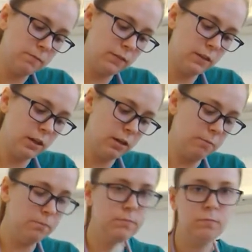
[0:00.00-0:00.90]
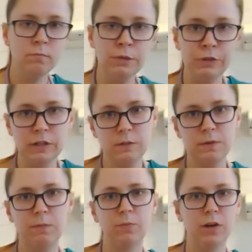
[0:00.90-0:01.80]
the mucous
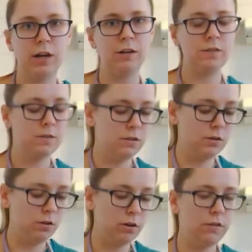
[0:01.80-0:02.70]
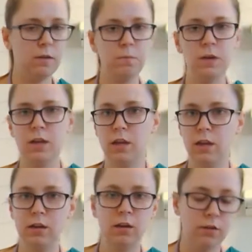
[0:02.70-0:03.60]
membranes, are they pink?